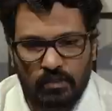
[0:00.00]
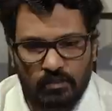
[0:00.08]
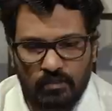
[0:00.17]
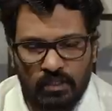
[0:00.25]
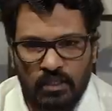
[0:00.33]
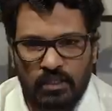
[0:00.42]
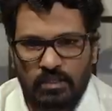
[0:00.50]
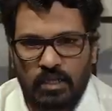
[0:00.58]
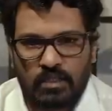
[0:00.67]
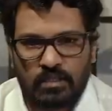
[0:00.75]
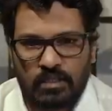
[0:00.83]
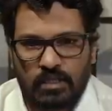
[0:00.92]
Whether it is
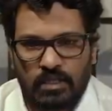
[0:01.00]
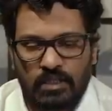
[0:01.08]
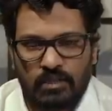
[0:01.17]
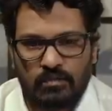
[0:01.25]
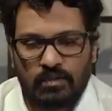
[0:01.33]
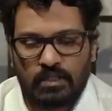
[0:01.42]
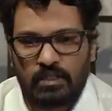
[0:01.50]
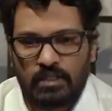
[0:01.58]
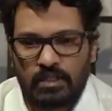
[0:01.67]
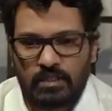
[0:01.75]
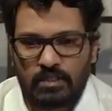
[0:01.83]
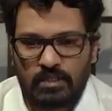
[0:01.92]
answer writing, whether
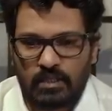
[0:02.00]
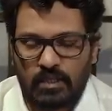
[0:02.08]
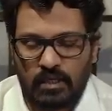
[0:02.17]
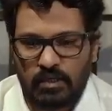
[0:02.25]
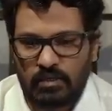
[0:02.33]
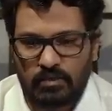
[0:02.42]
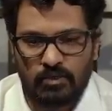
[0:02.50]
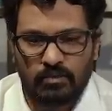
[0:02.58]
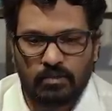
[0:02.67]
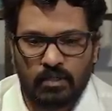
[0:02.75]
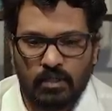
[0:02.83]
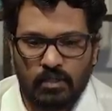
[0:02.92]
it is, you
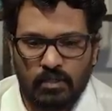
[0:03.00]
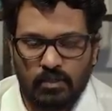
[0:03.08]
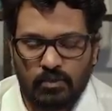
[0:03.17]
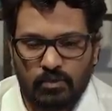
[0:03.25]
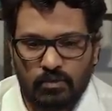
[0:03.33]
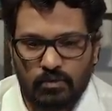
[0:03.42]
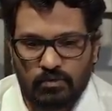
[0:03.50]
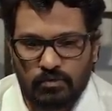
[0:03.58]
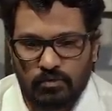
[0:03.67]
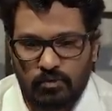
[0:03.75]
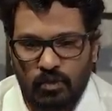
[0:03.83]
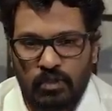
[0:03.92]
know,
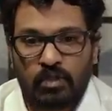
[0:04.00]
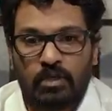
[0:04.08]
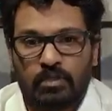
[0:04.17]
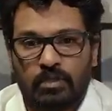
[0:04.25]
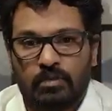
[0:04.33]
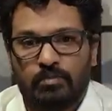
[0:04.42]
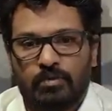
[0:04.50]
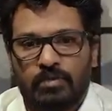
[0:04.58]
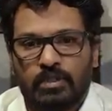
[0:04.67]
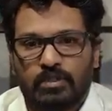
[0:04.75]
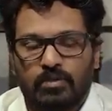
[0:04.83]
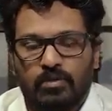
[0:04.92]
going on to improve
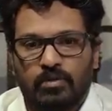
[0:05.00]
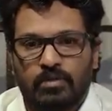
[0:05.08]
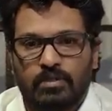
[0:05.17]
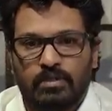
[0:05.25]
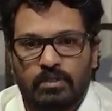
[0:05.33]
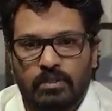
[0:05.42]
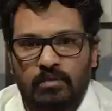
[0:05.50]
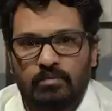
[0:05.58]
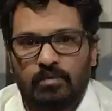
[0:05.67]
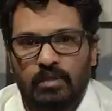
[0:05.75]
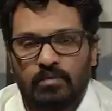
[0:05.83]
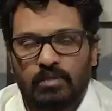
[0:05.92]
their scores in
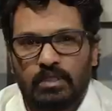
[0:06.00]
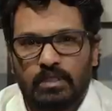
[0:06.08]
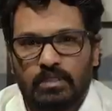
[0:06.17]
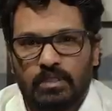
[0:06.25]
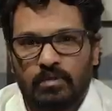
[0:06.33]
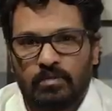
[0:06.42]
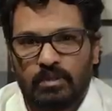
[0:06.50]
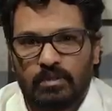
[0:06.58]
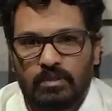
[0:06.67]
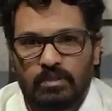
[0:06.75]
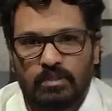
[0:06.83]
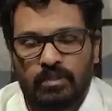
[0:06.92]
preliminary
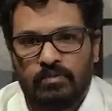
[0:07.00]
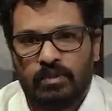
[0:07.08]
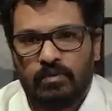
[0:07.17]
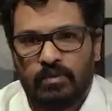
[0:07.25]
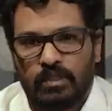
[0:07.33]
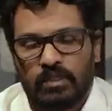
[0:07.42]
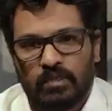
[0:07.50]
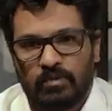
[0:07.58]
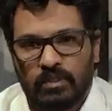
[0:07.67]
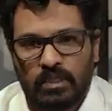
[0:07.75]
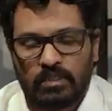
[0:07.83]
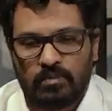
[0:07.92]
examinations, everywhere, in
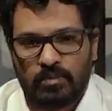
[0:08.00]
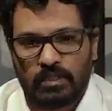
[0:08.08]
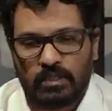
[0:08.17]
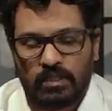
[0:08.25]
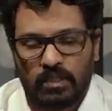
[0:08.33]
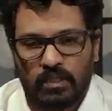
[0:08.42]
every aspect.